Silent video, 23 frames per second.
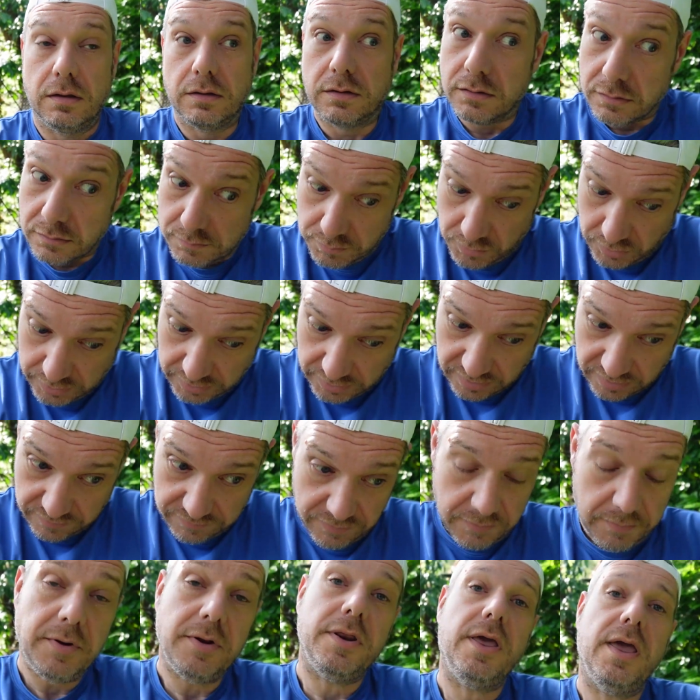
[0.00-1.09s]
Good morning
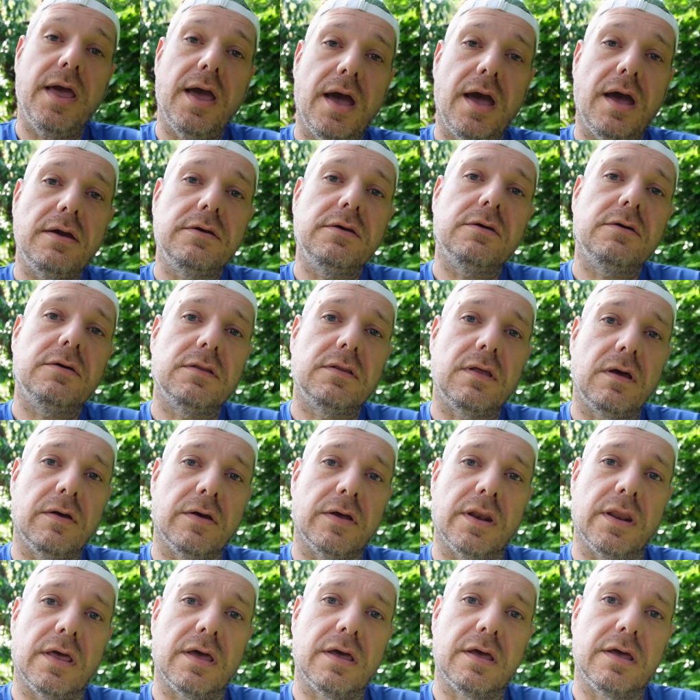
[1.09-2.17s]
everybody, how you all
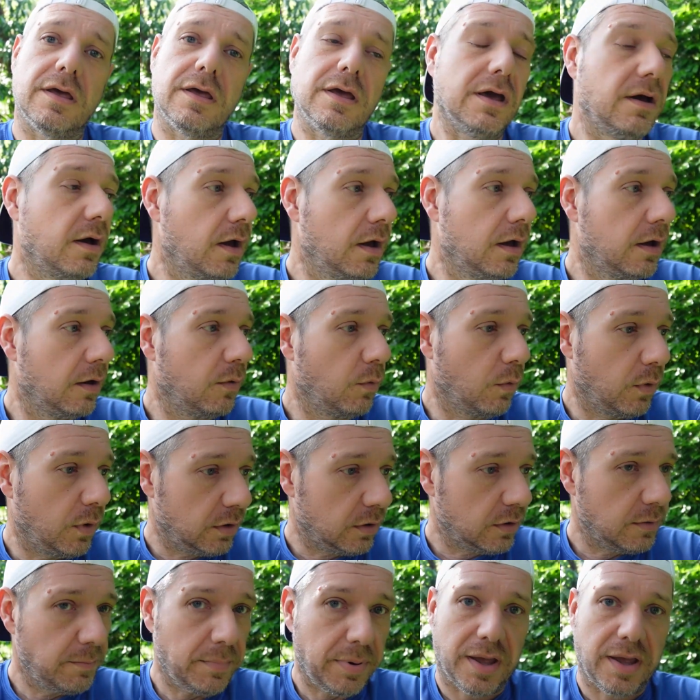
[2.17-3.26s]
doing?
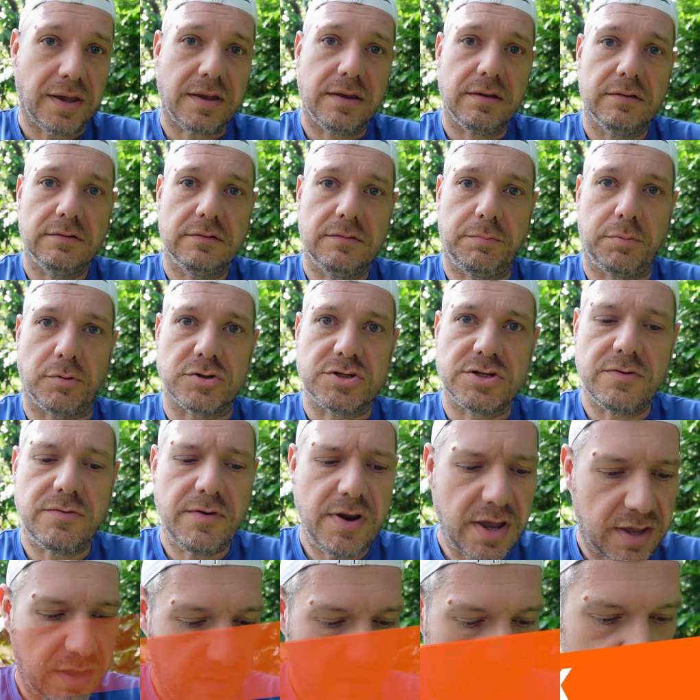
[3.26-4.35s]
Welcome back to Project
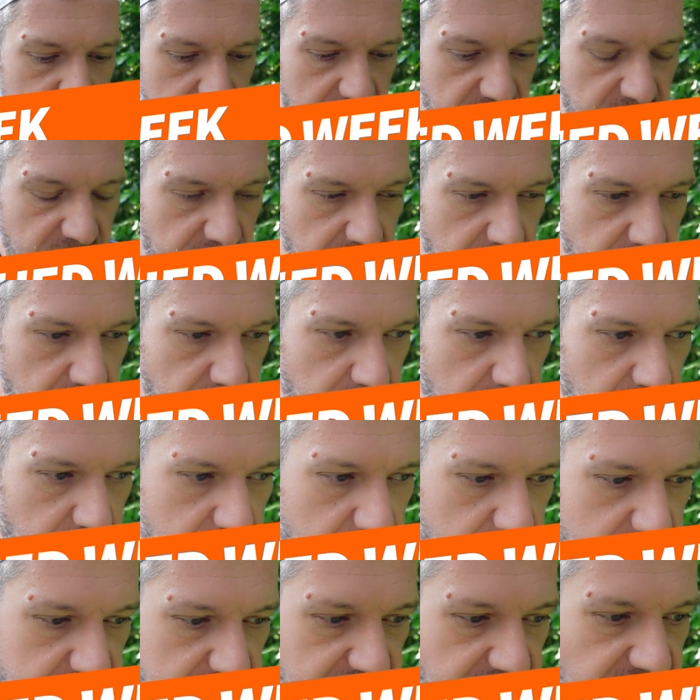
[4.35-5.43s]
Wreck. So
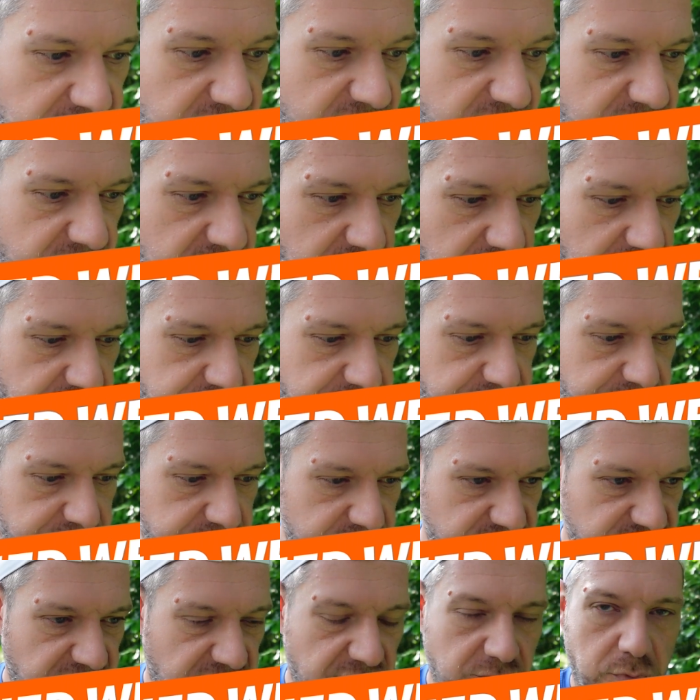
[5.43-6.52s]
day 3 of
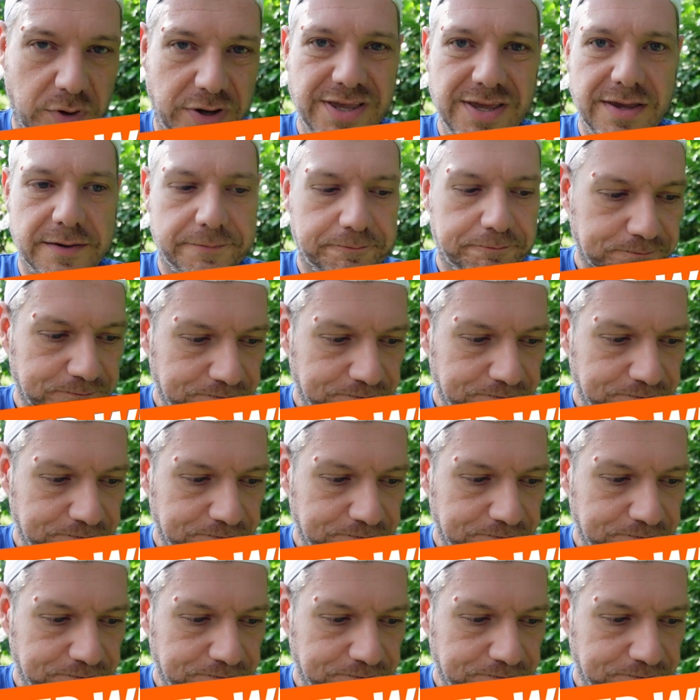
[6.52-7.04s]
shed week,